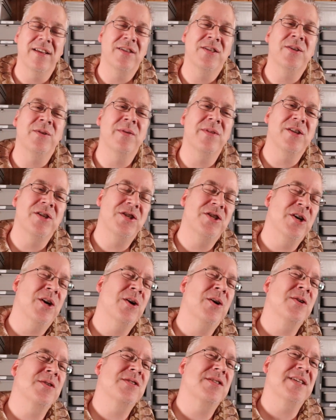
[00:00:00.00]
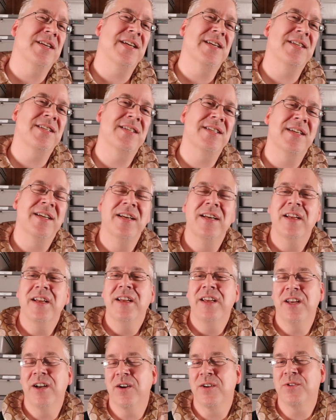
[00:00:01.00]
doing the show is,
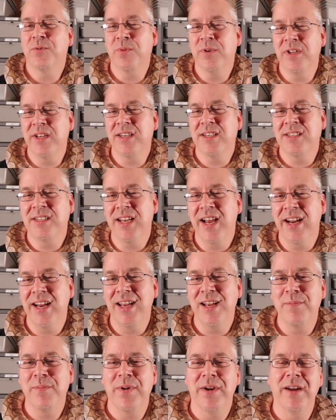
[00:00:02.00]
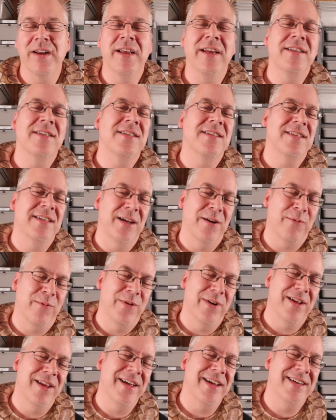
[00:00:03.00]
you know, it's really exciting, but it
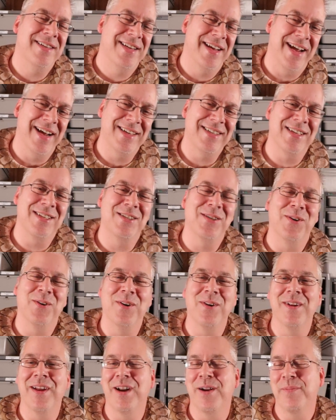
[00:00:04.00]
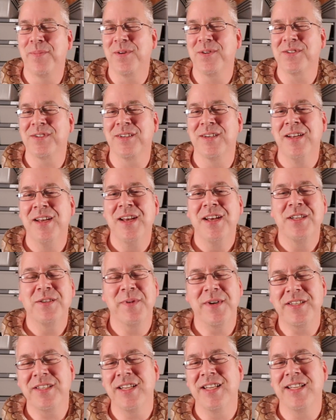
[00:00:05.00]
really takes a toll on a person,
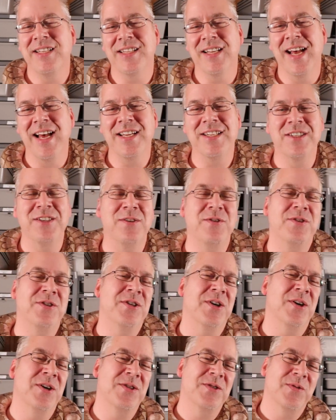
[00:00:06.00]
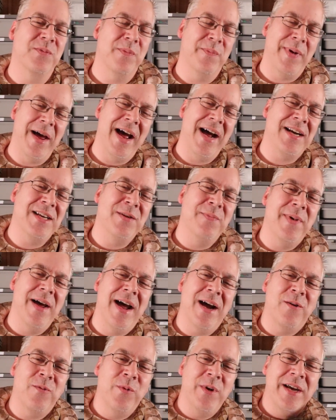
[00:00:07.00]
especially these last two shows,
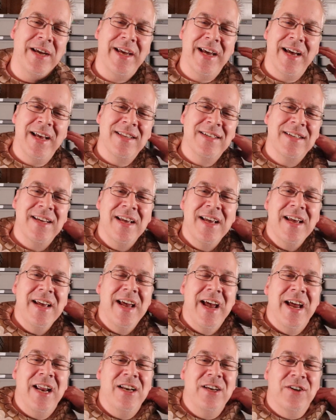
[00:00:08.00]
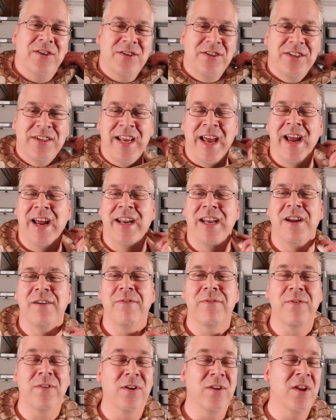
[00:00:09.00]
back-to-back weekends, and you're standing
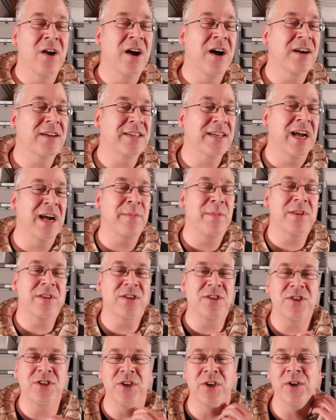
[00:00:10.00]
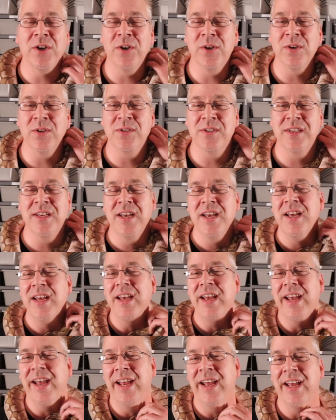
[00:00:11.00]
for a long time at the shows.
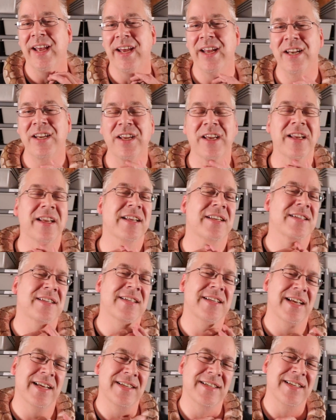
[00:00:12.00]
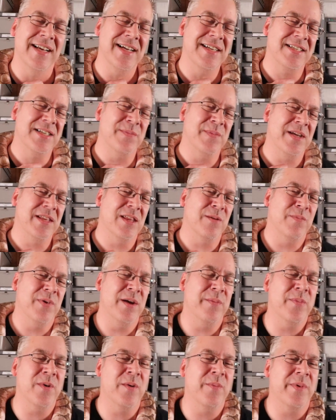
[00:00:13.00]
And it's nice to meet the
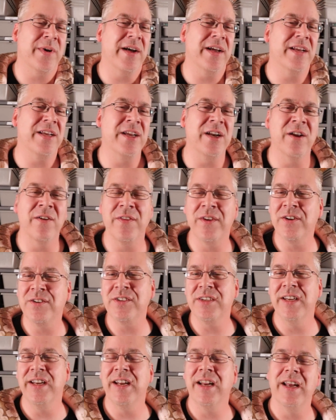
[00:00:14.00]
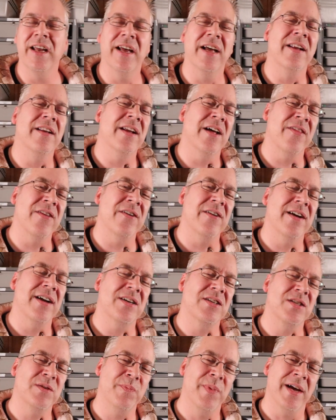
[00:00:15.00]
people, but, you know, there's another
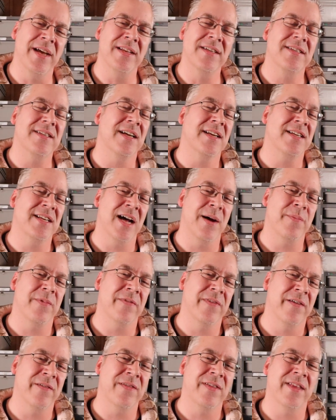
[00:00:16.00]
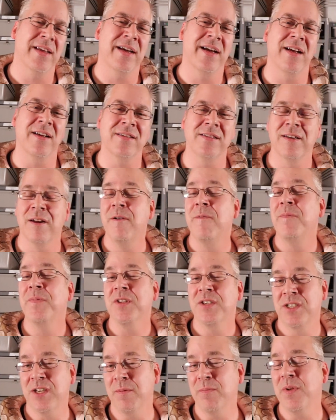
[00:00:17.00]
expense on top of everything else.
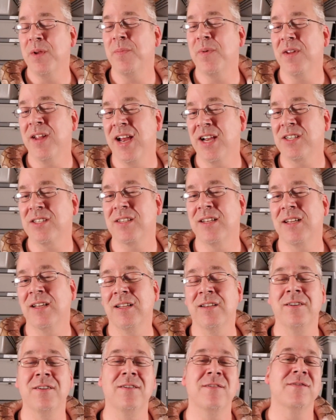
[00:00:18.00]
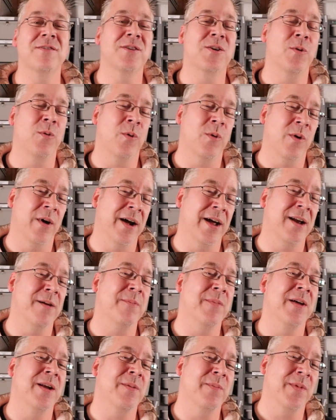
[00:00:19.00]
Some people actually lose quite a
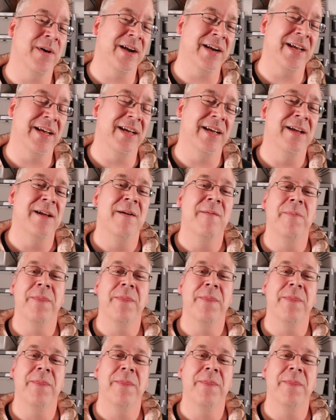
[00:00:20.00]
bit of money